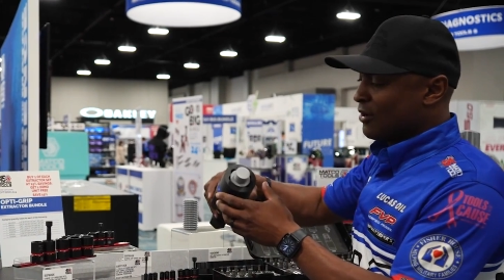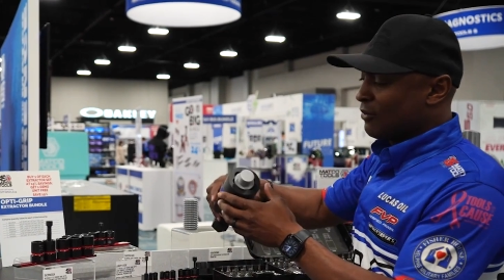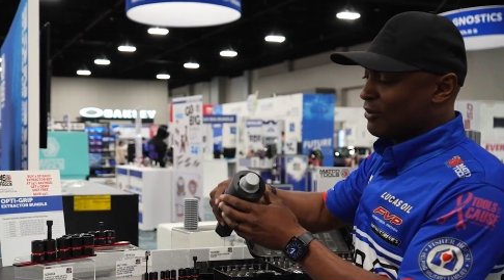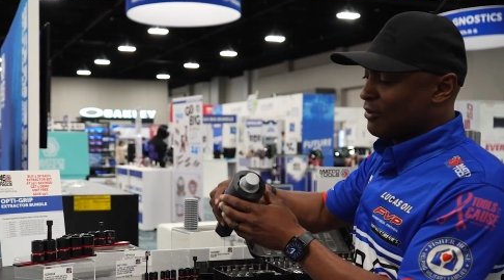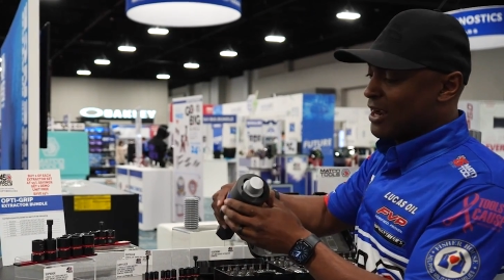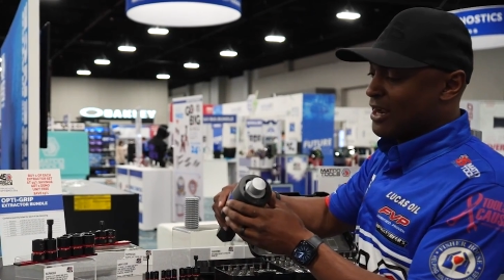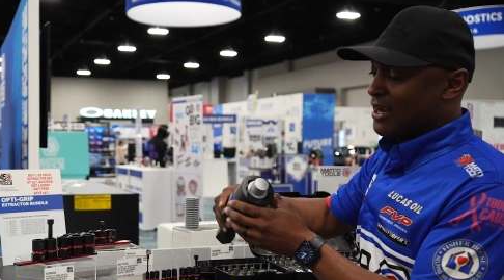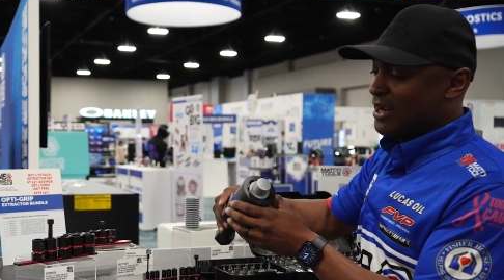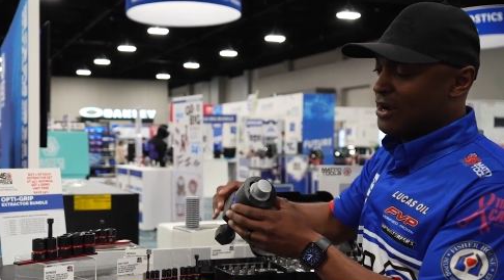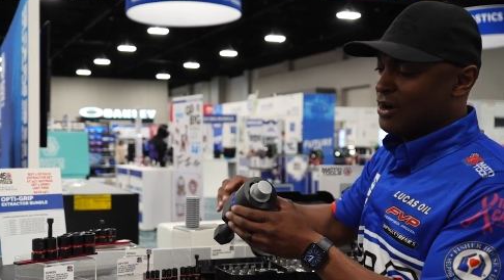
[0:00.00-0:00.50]

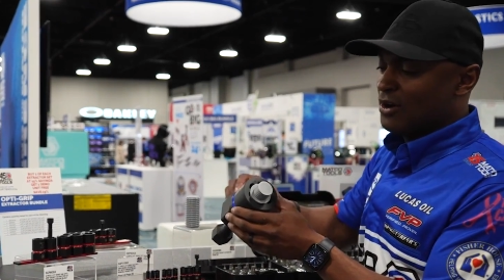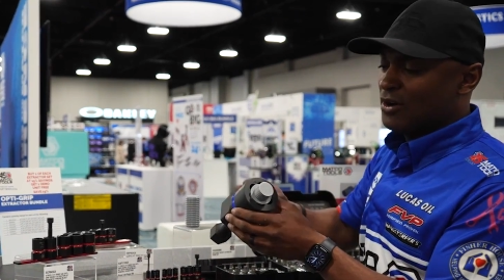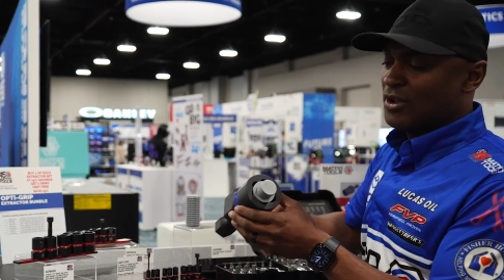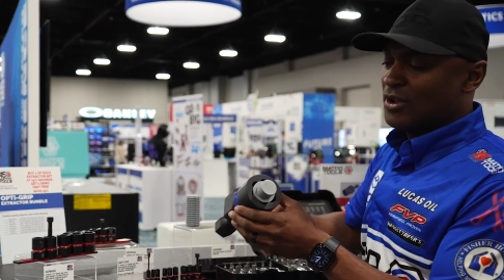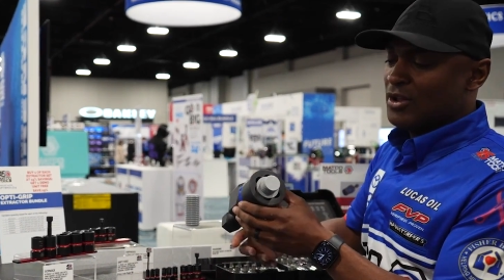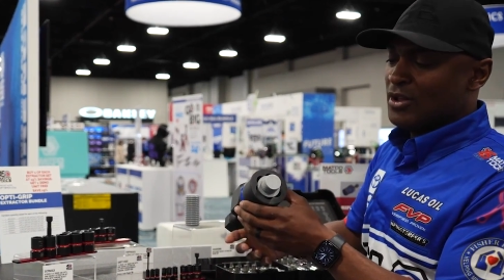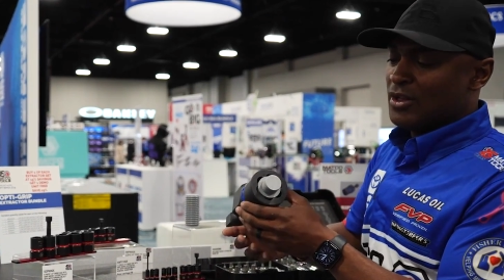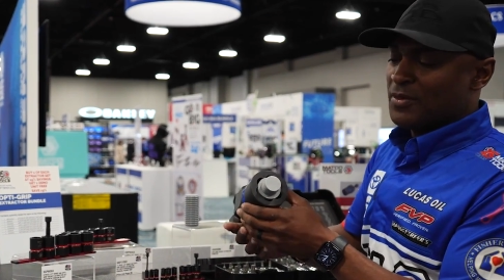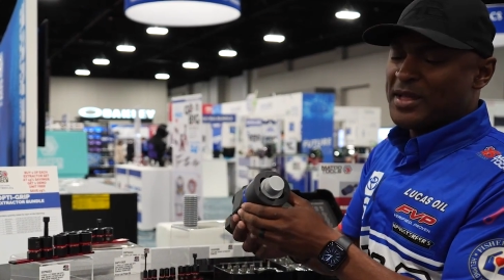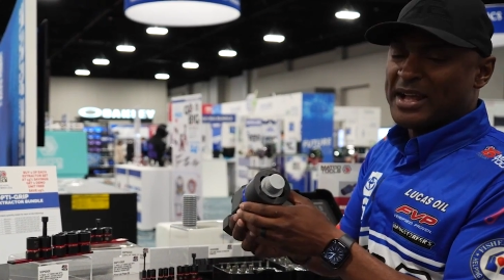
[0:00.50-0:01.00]
right here,
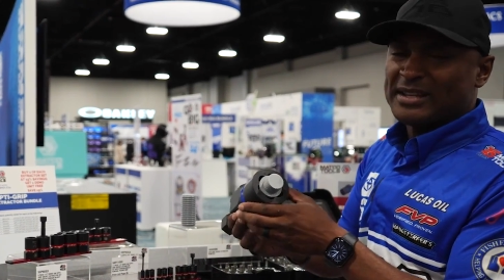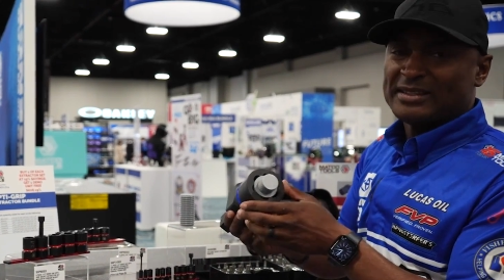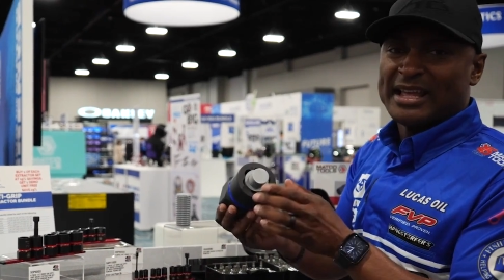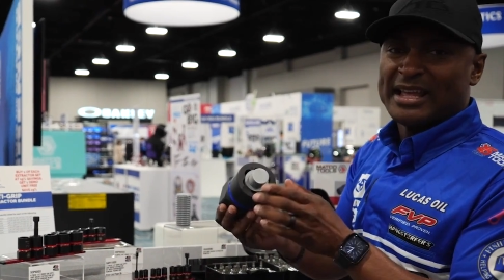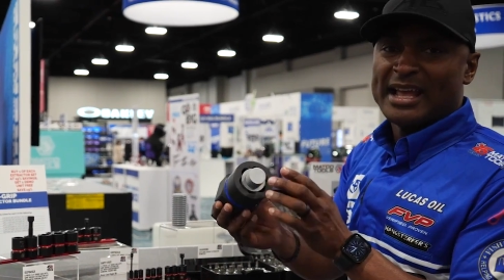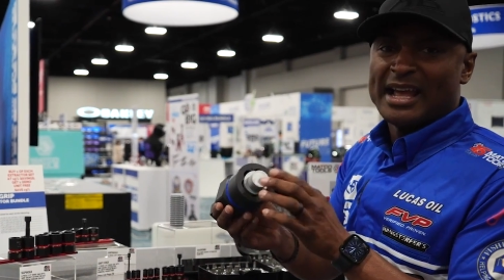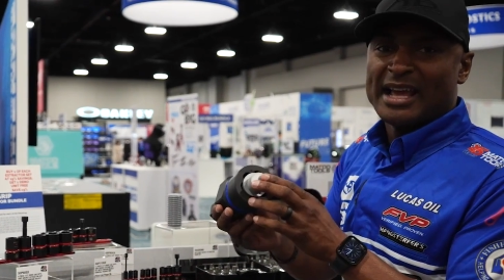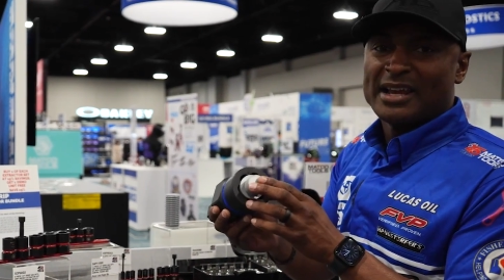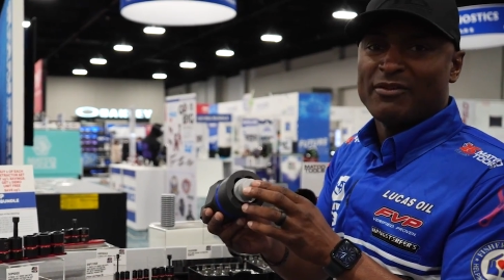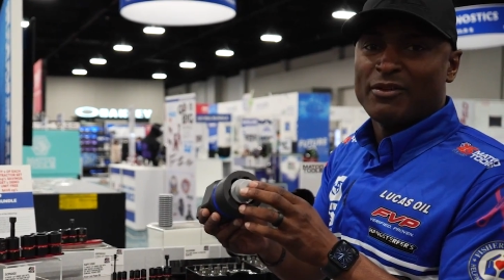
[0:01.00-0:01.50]
that's
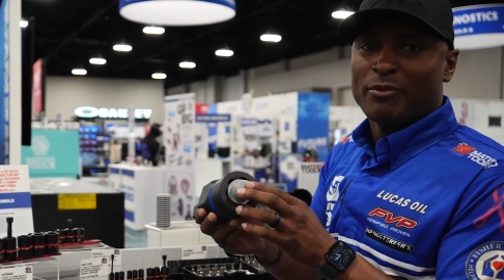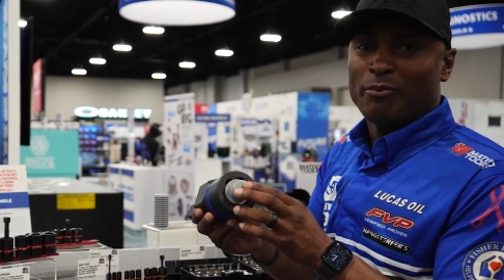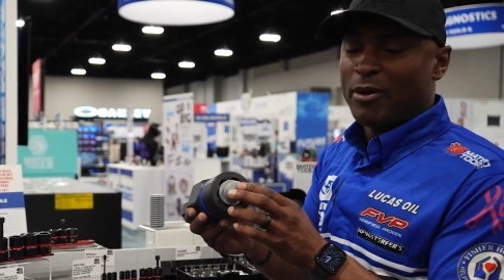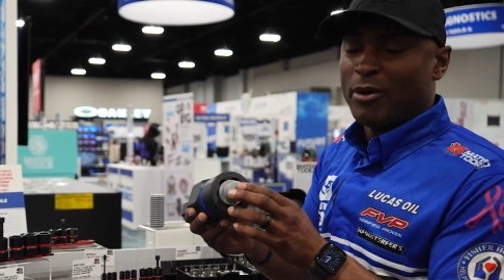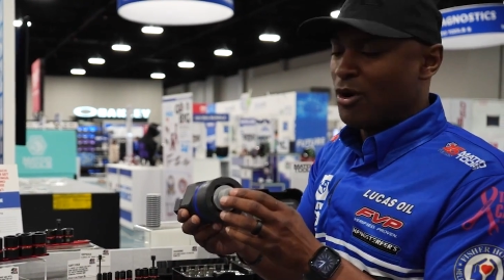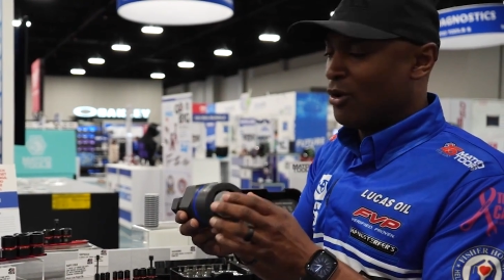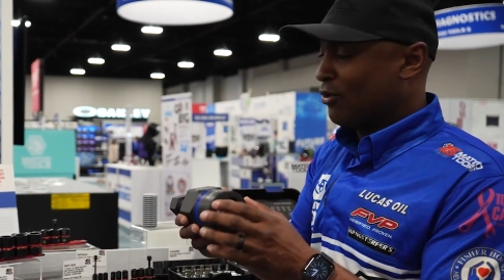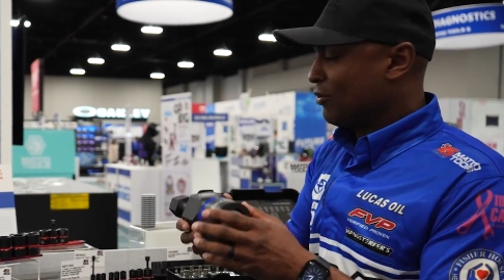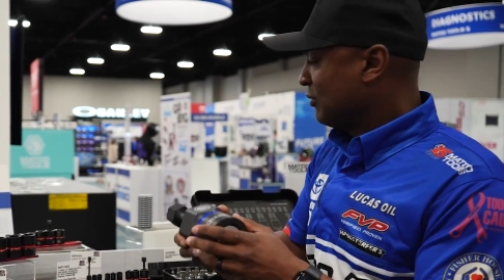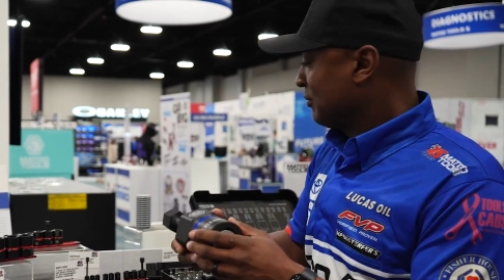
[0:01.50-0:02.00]
the head of a
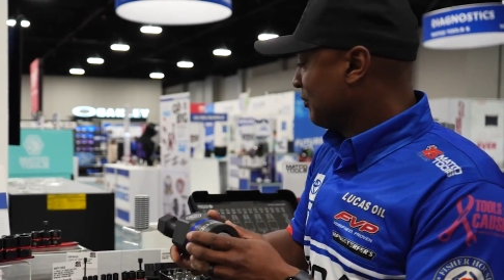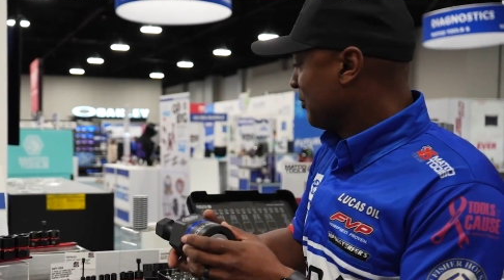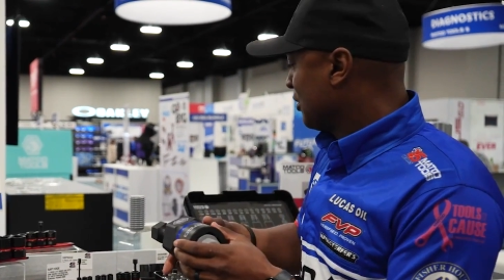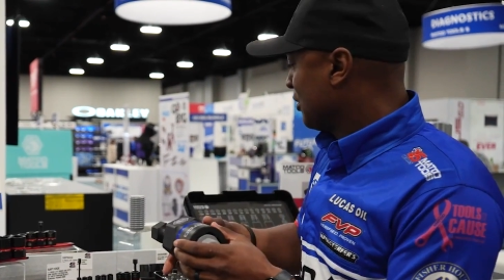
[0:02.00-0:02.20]
bolt.